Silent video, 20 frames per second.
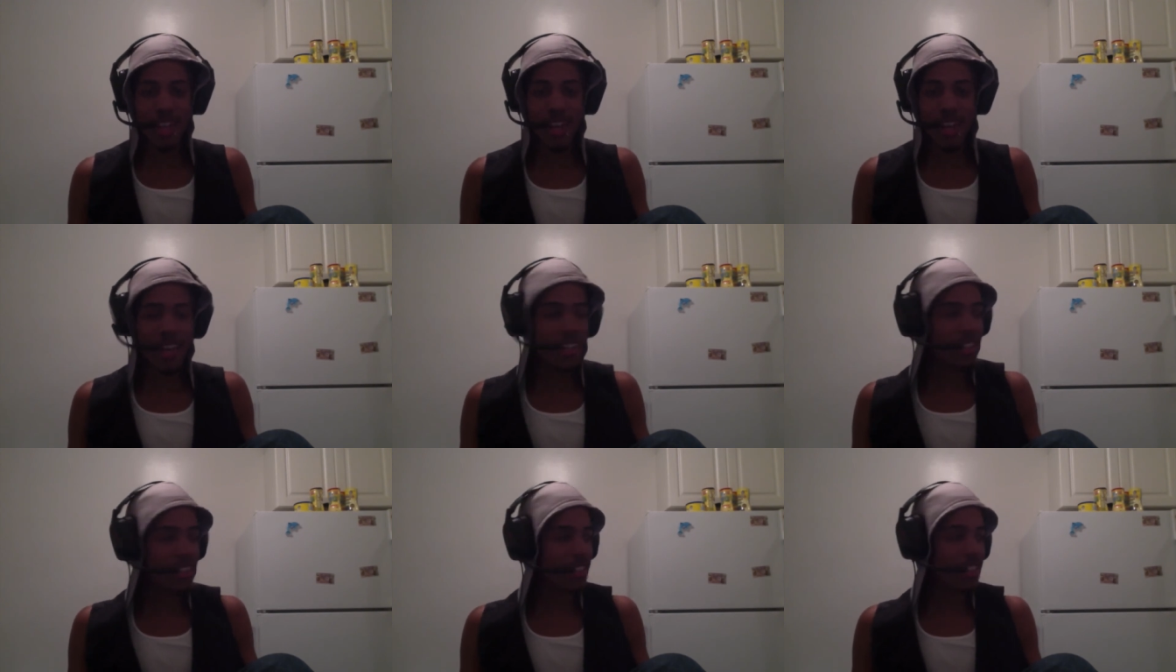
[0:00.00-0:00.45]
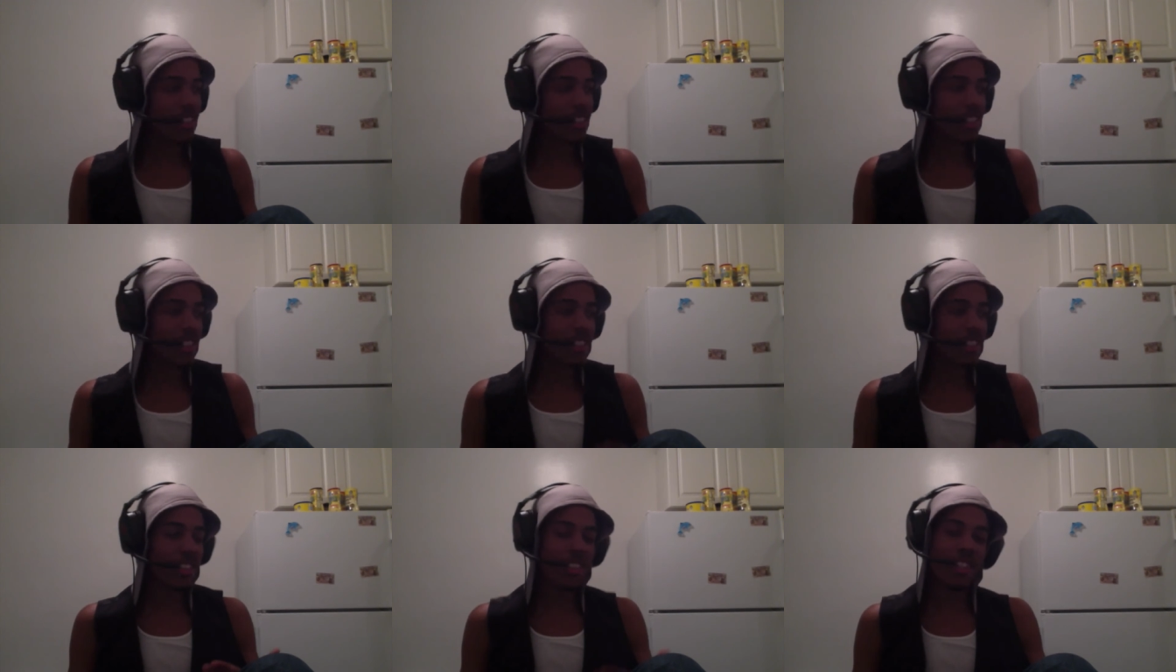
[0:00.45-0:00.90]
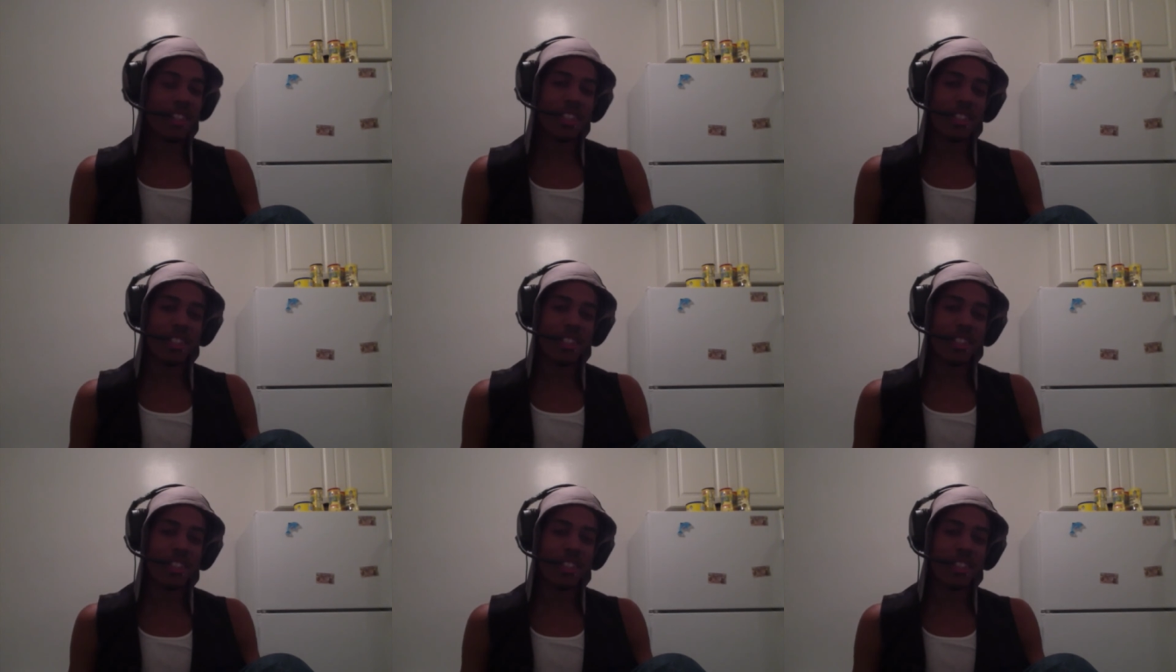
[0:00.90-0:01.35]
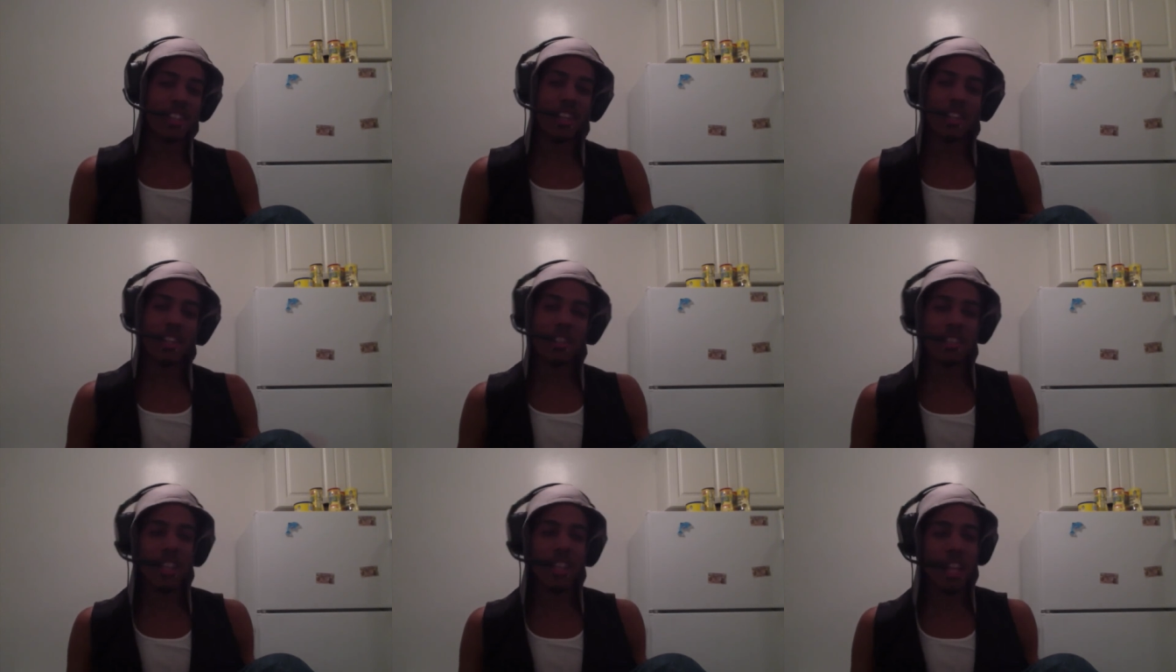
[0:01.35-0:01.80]
and it just sucks because the
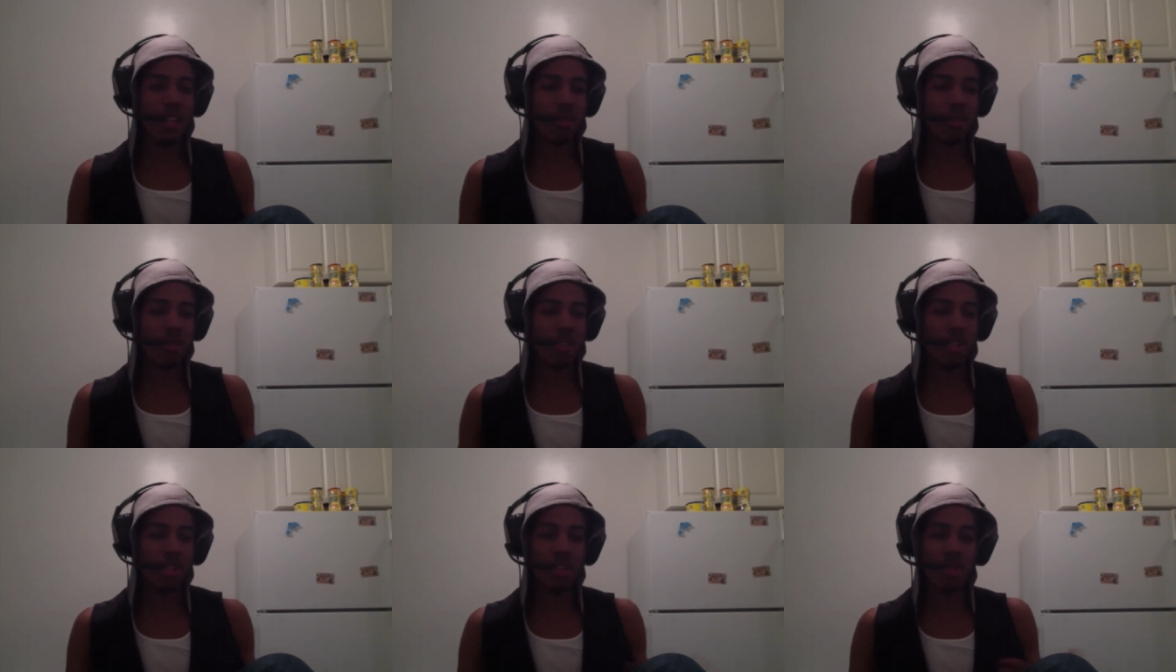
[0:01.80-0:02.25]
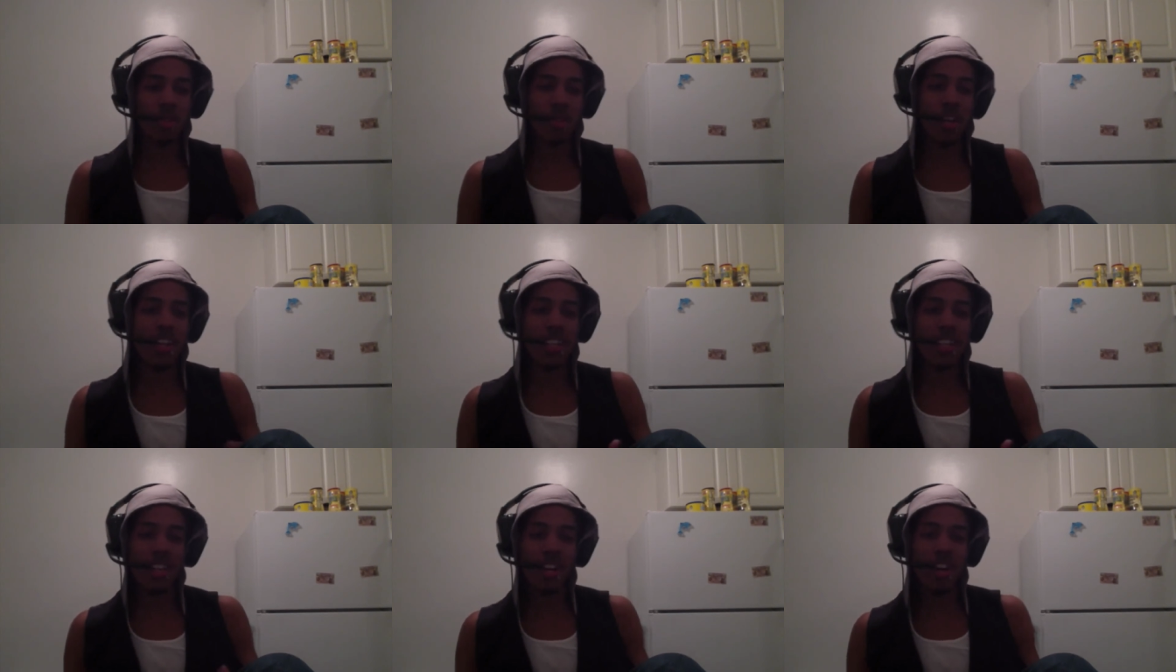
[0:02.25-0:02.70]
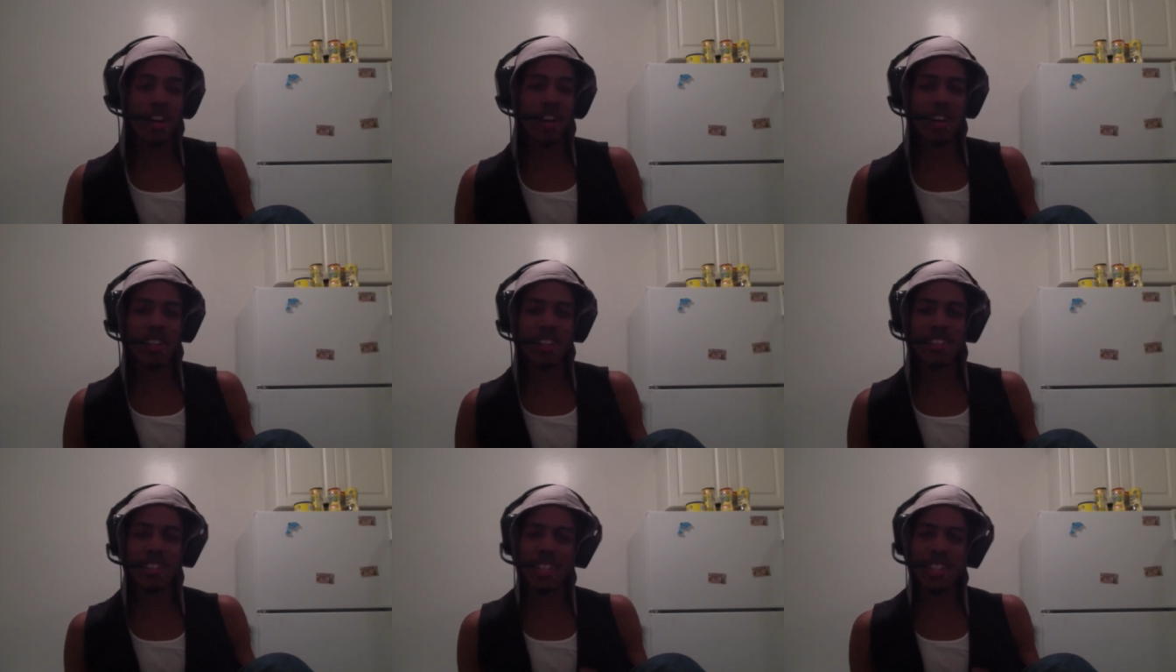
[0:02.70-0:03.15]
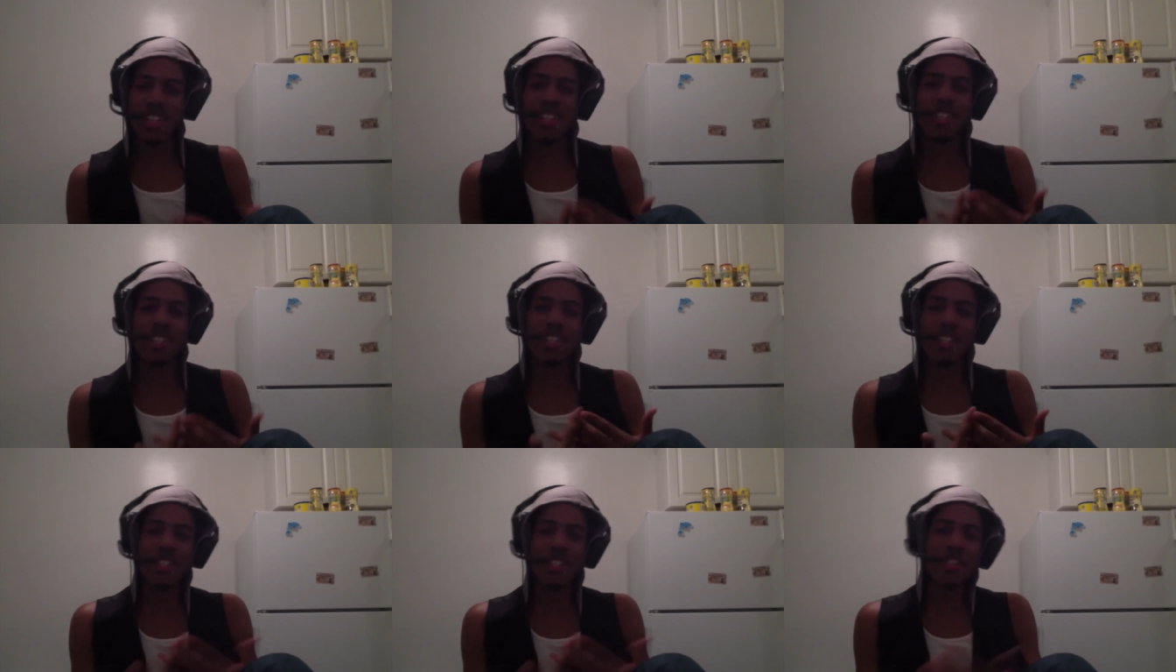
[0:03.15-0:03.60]
other channels are trying their hardest
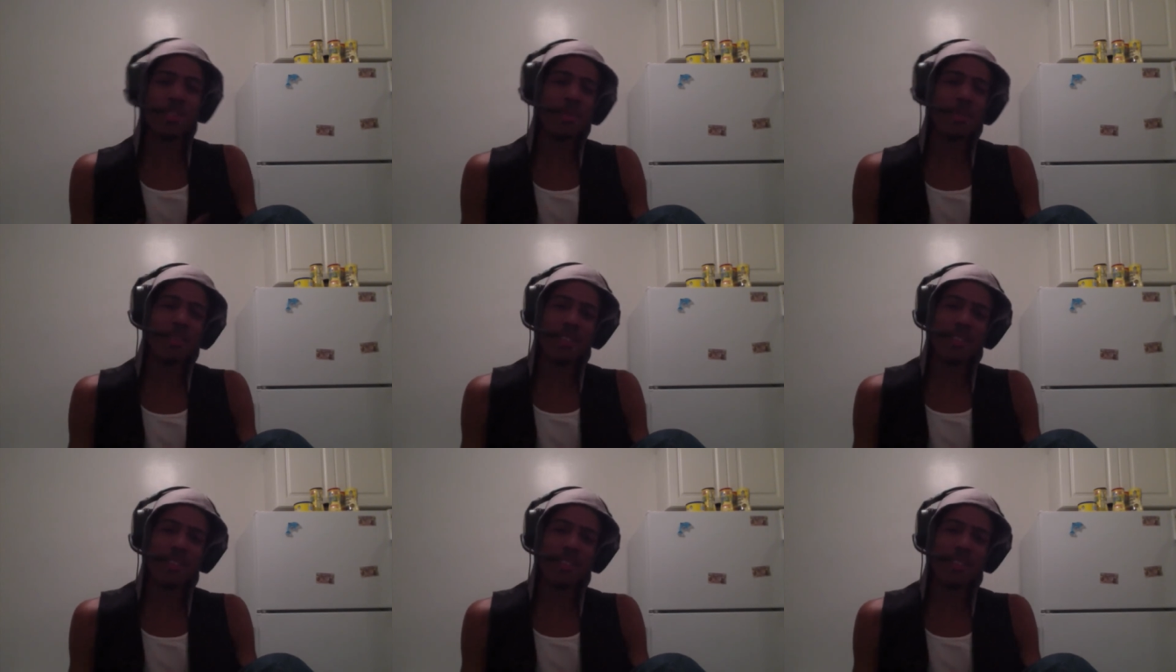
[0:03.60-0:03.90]
and you're doing